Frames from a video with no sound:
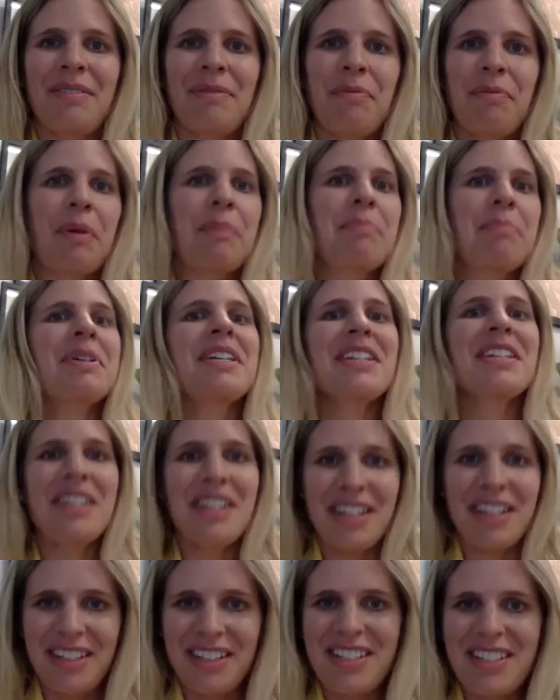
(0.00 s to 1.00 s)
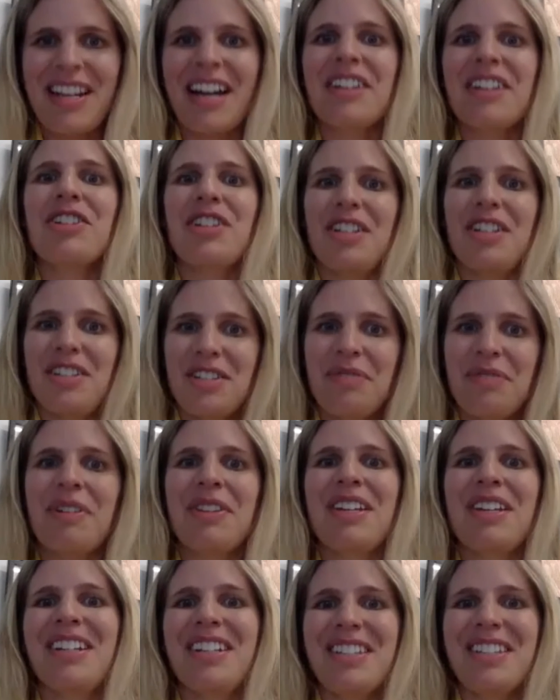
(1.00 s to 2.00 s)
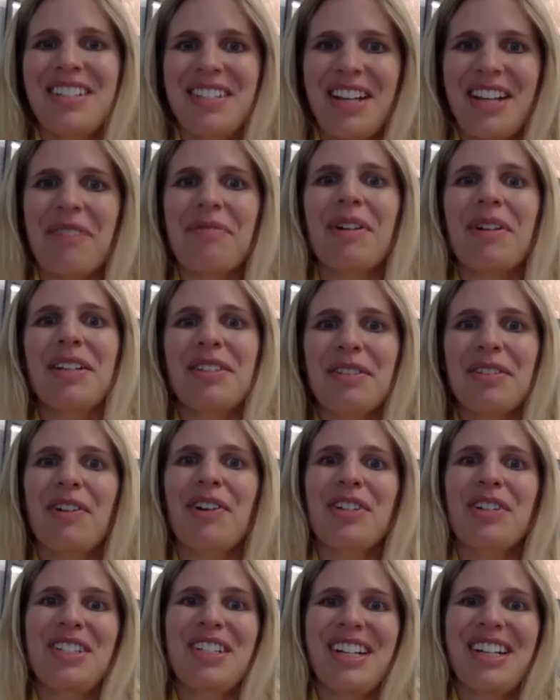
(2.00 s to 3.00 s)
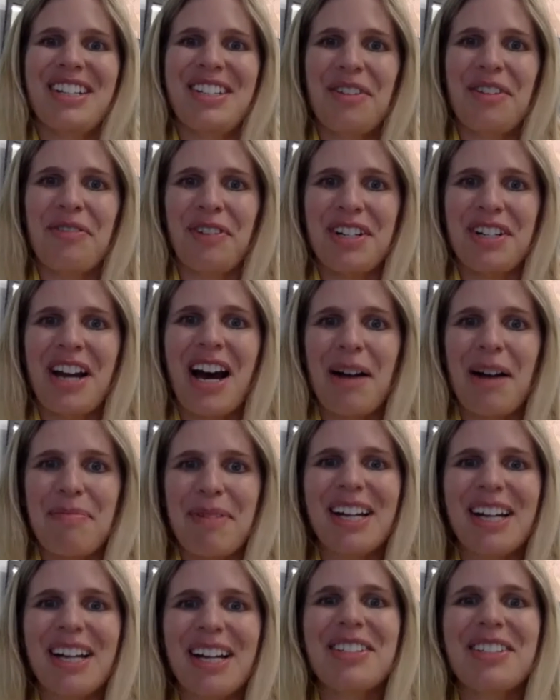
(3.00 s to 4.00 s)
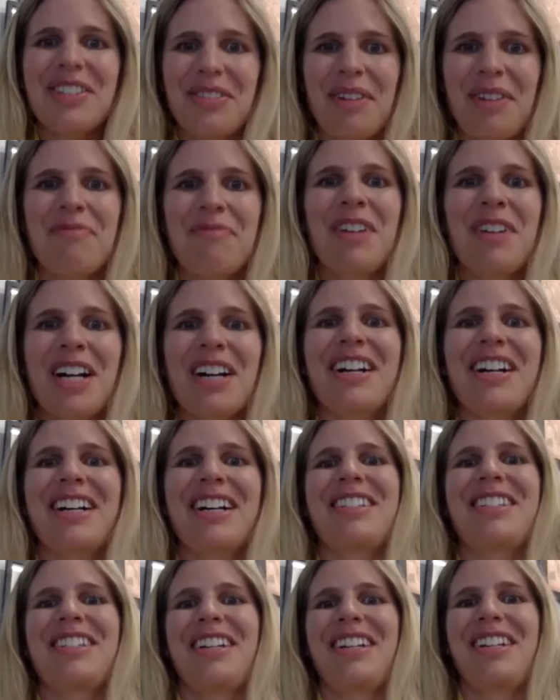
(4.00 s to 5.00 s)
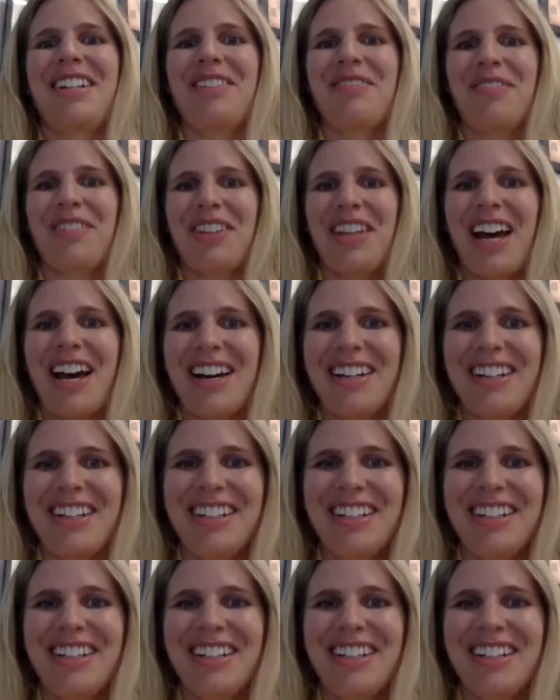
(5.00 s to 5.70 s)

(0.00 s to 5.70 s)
repeated sessions with Innocents at Risk, focusing on different topics. So I'm very excited for that.